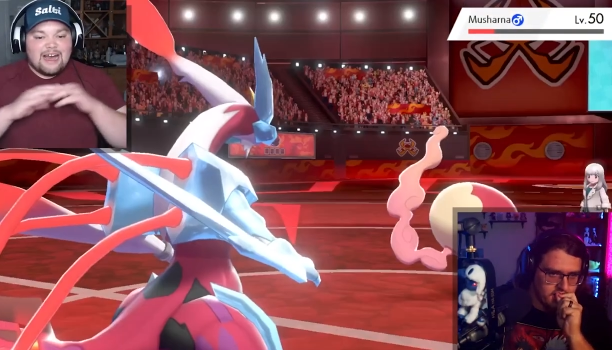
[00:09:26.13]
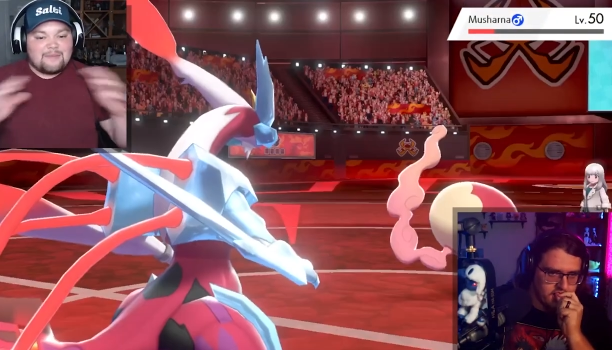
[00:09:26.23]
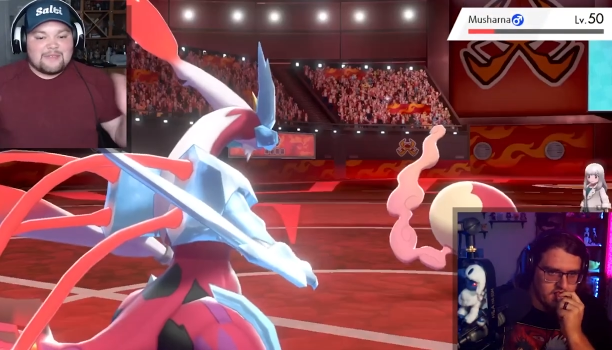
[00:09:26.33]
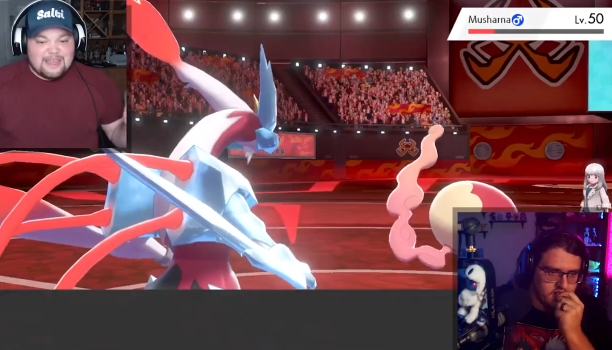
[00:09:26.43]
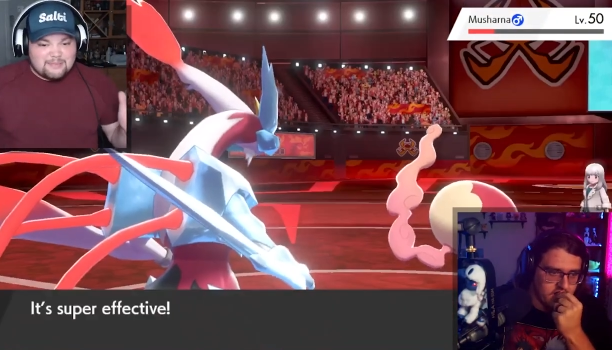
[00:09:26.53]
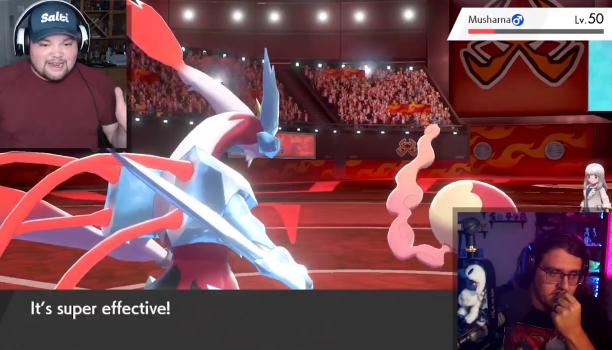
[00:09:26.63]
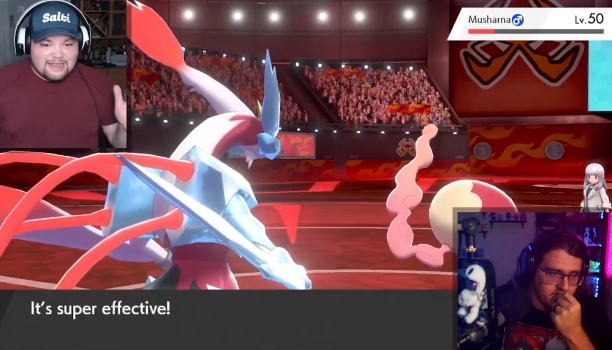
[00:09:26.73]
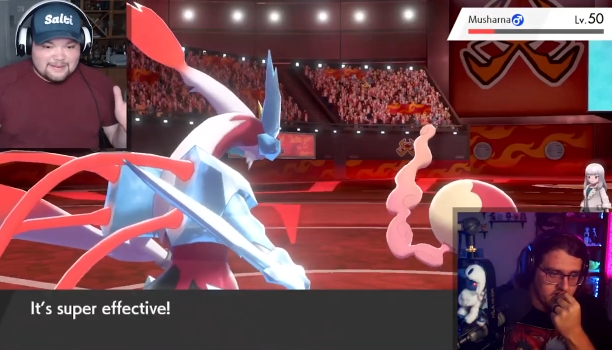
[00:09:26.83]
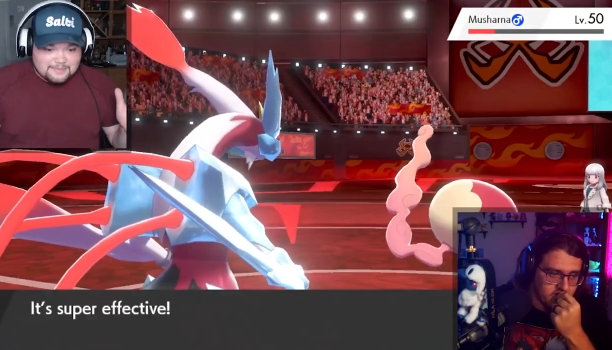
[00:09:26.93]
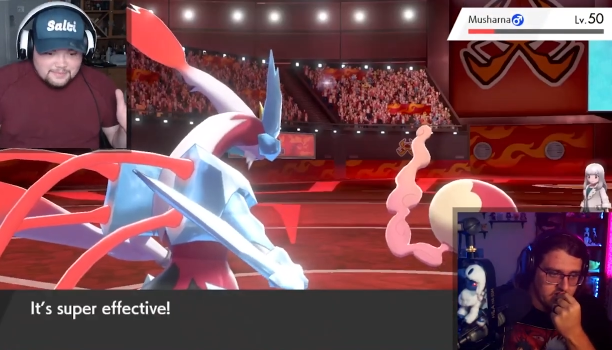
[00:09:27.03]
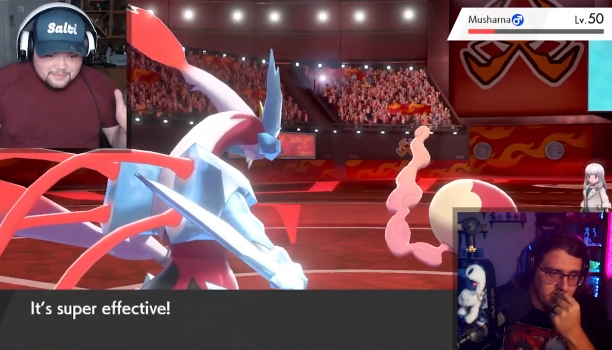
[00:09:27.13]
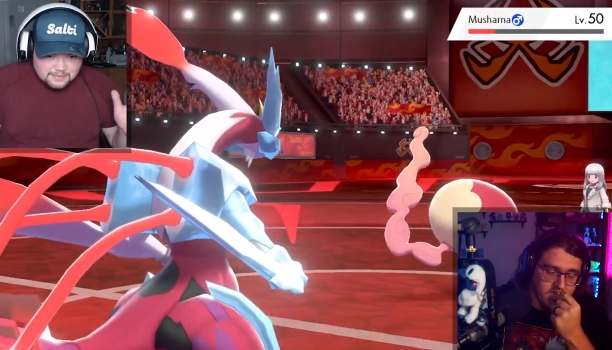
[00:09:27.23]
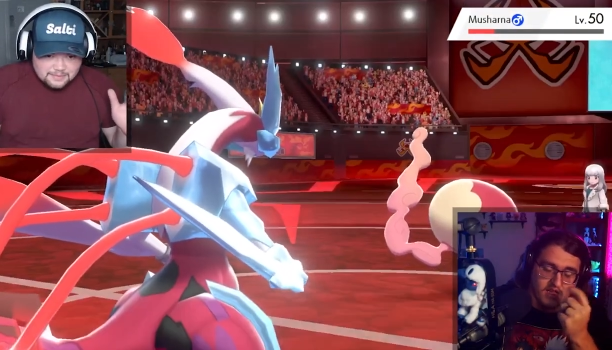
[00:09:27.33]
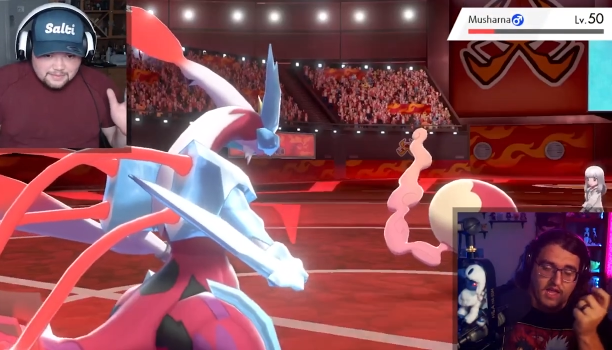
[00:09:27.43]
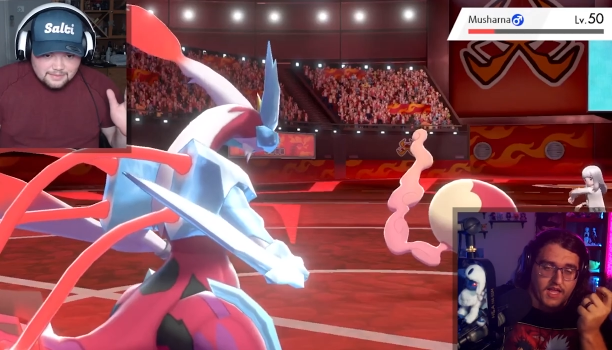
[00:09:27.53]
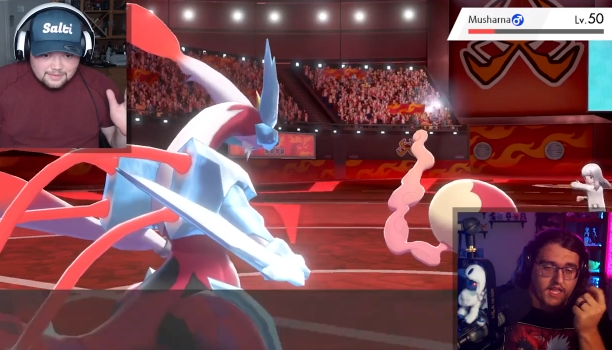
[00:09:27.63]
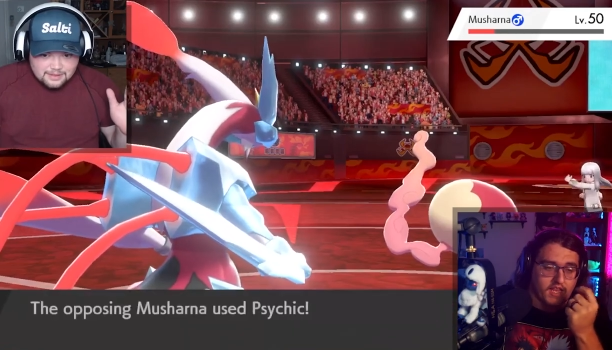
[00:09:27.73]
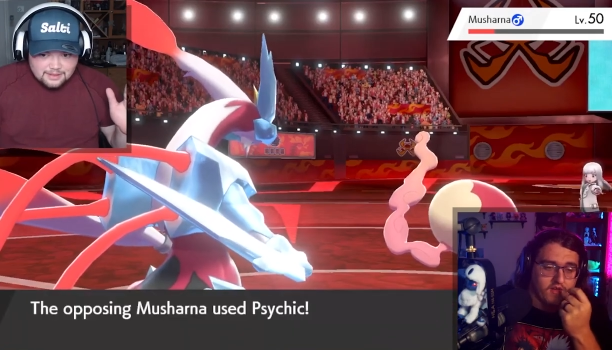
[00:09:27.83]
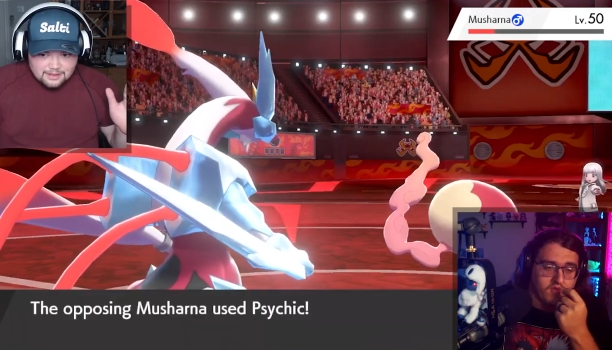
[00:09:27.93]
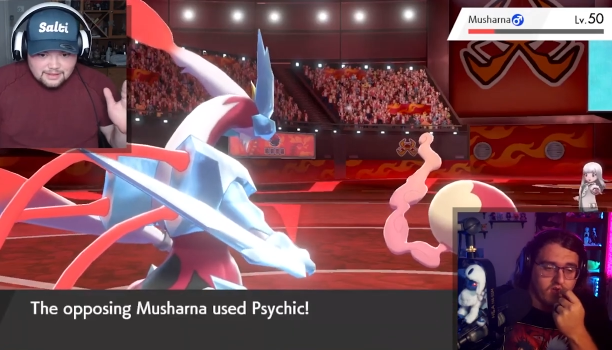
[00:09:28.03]
Speaker 1: keeping it. I
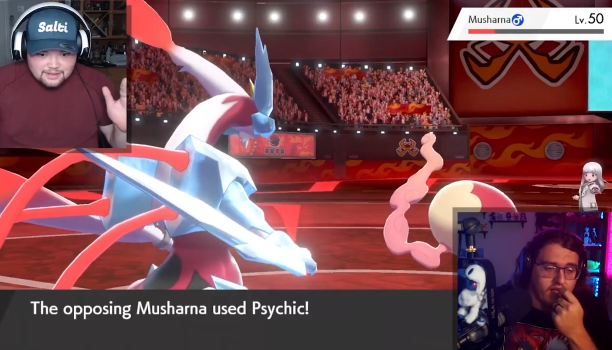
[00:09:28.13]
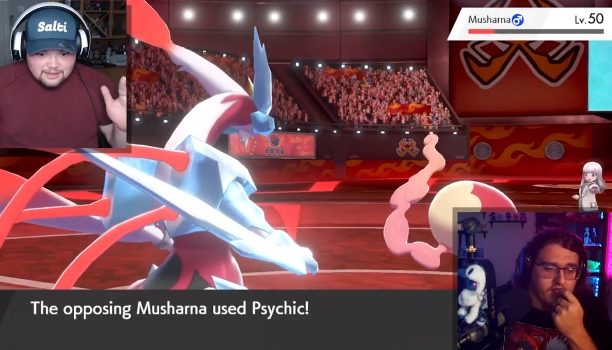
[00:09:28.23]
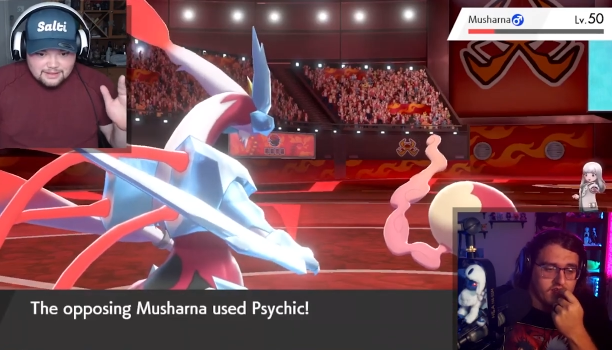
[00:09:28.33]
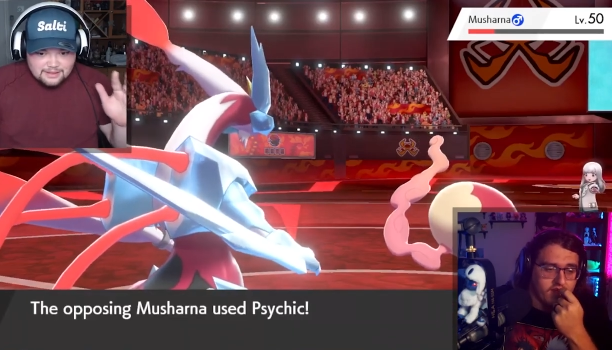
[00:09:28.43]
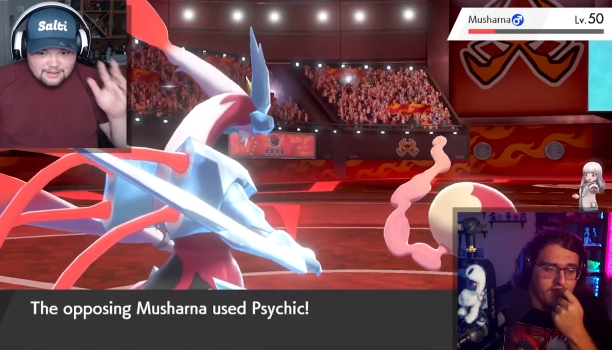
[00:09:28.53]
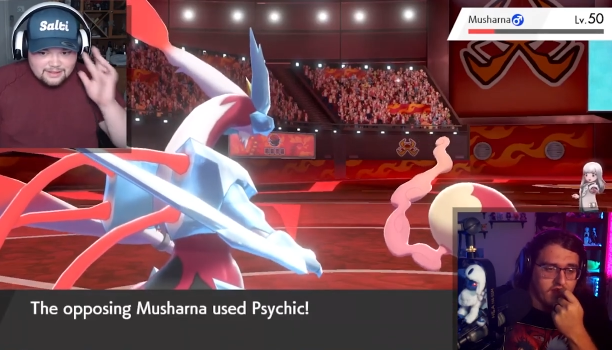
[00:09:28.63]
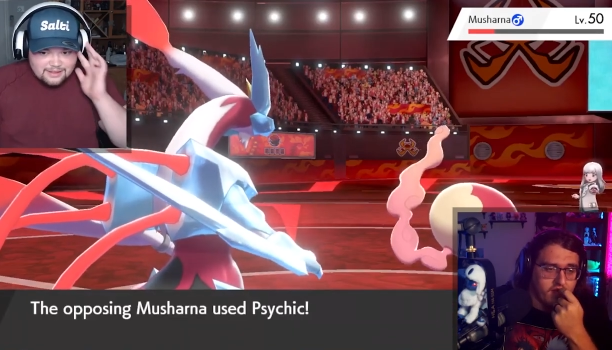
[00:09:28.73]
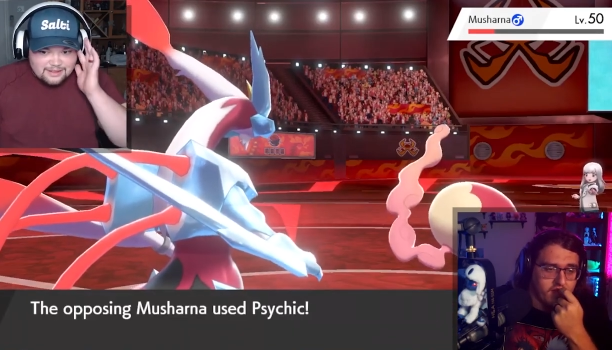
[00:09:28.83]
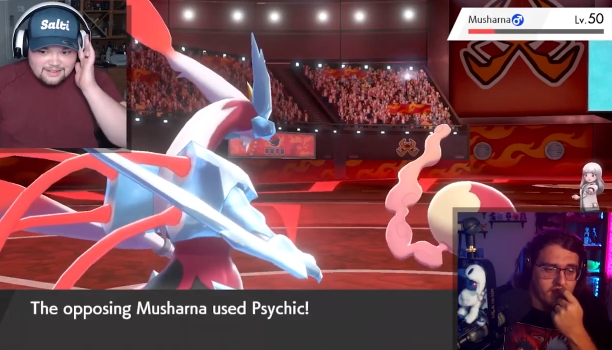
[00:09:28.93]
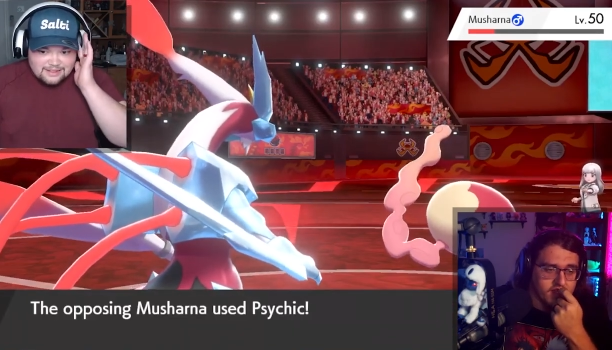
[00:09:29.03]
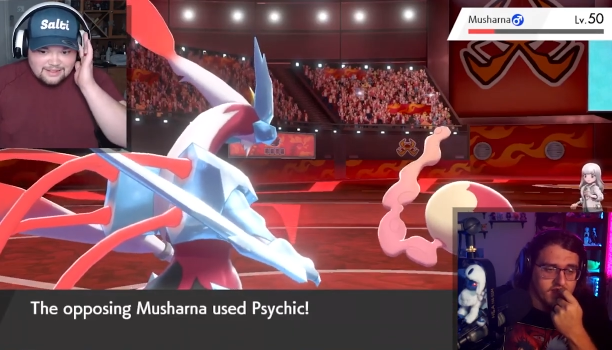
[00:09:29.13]
don't know how I survived that, but let's